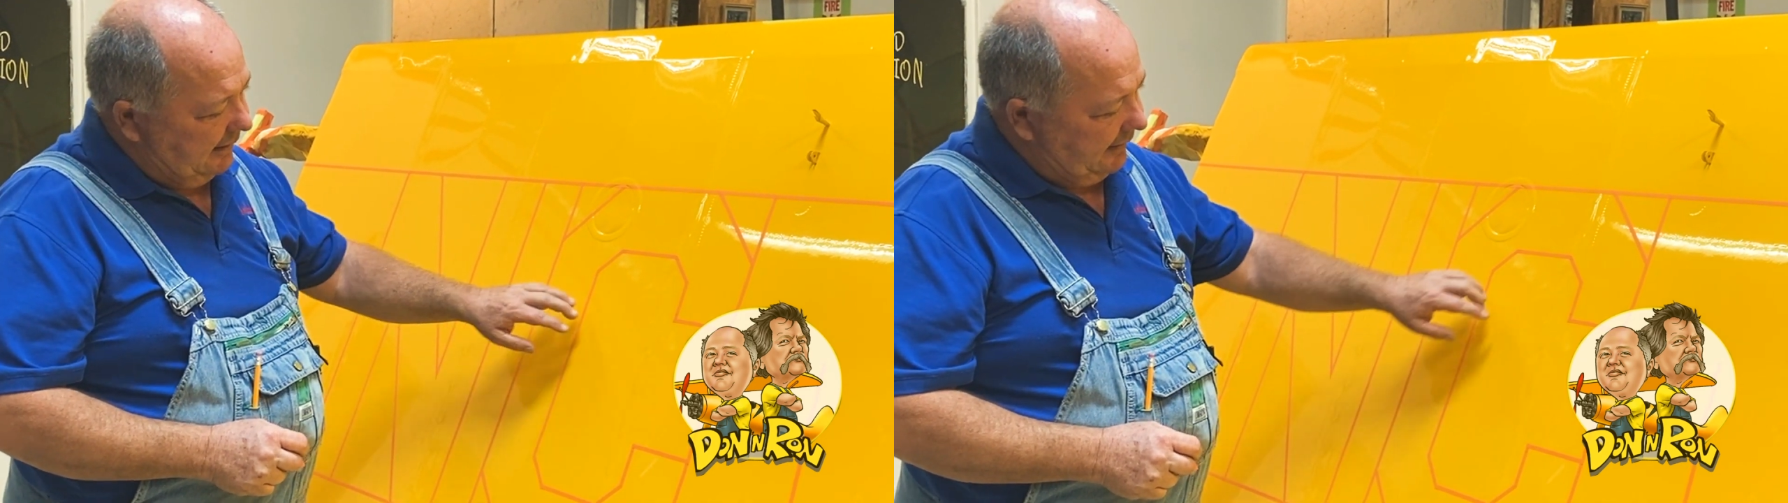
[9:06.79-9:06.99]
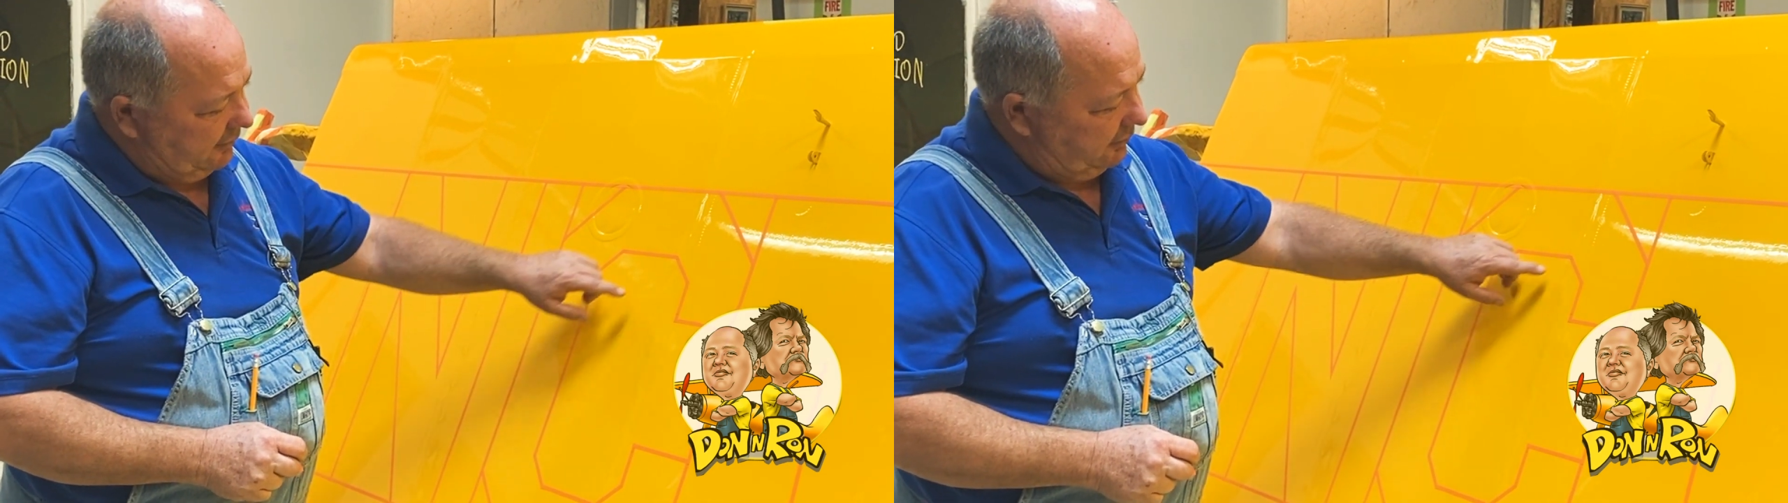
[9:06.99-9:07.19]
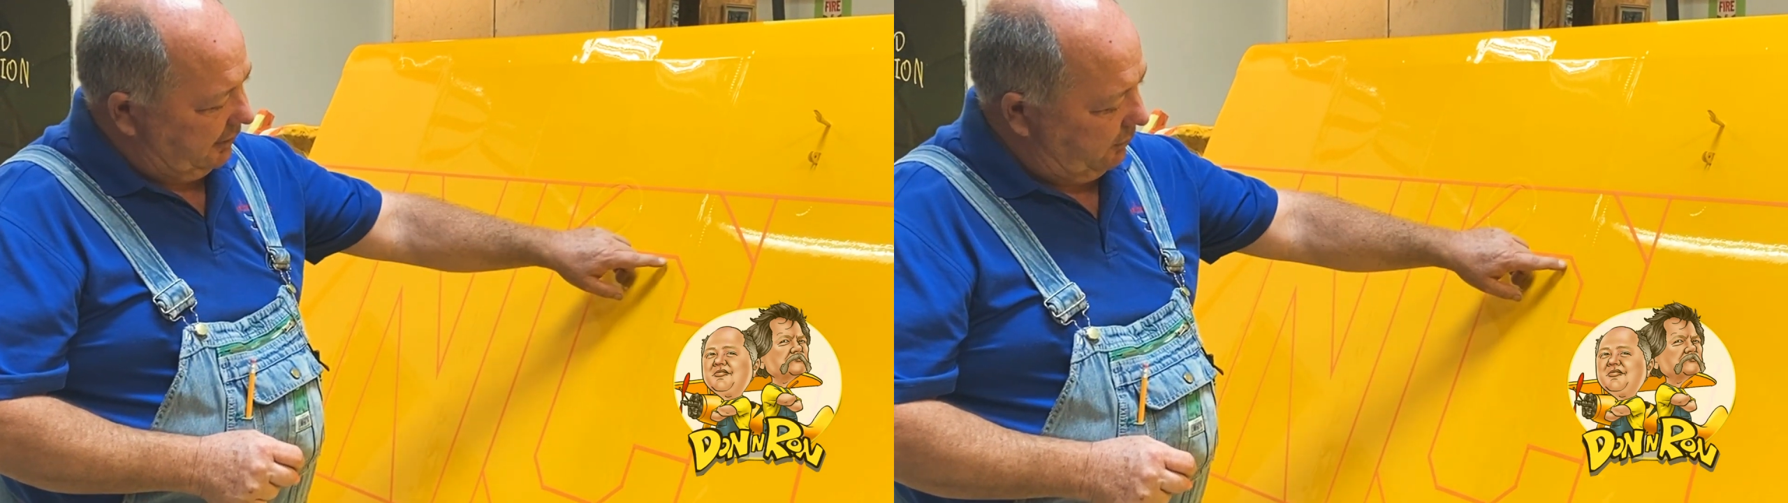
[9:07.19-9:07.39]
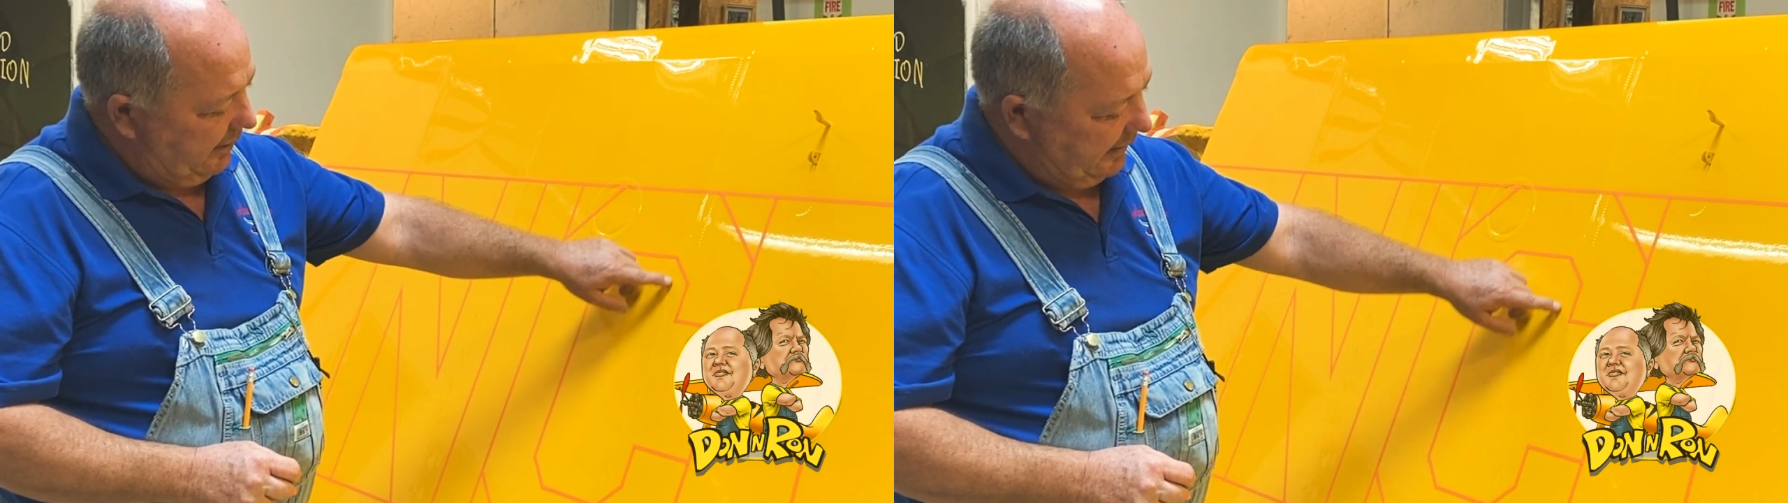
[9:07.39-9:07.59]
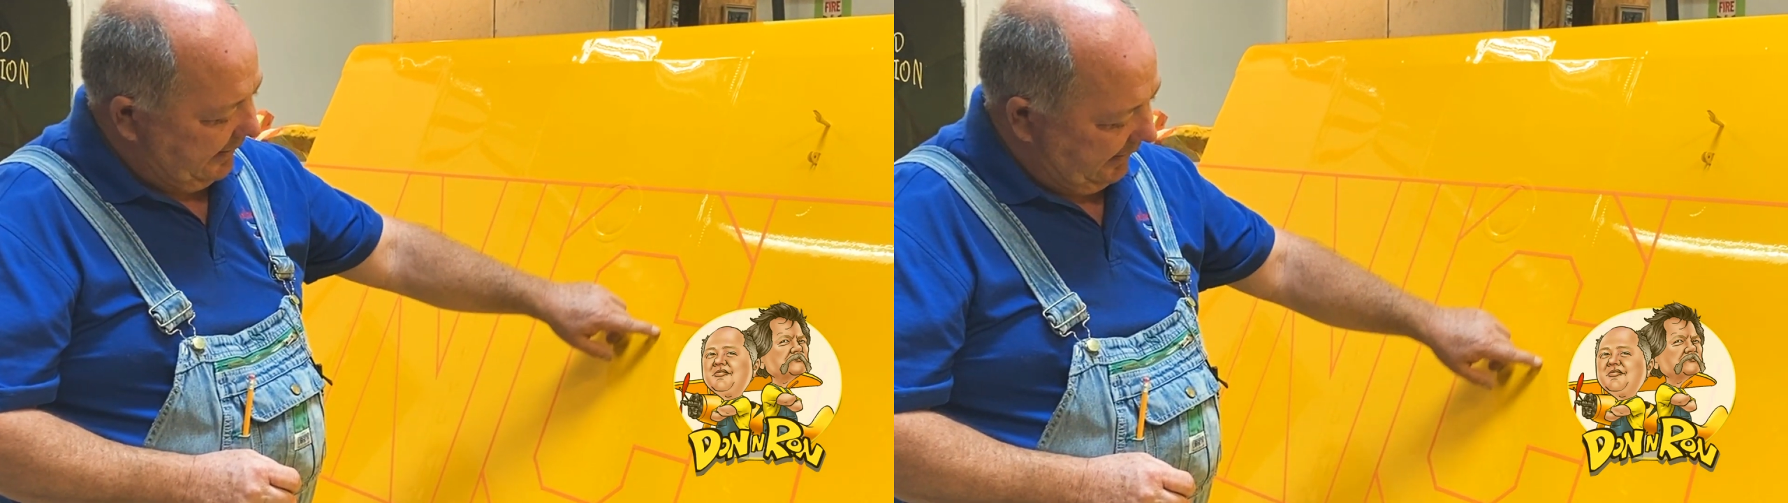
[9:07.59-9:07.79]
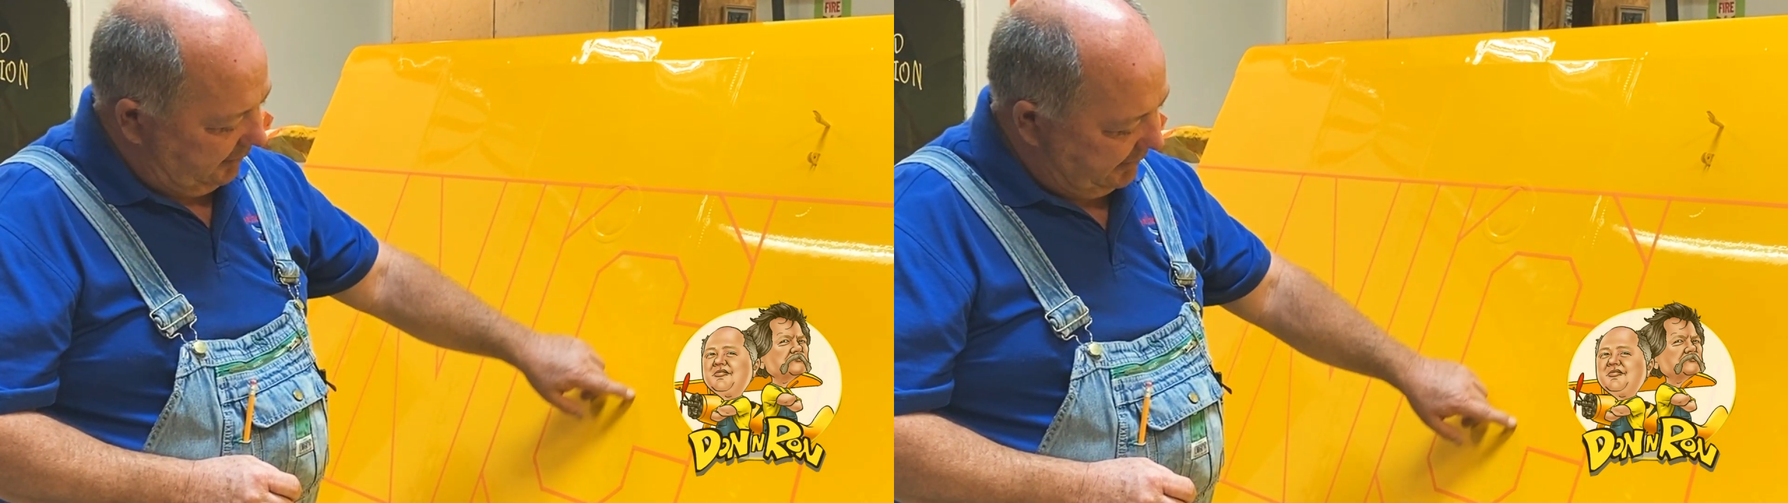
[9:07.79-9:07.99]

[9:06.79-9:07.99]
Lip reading: And that's another way of kind of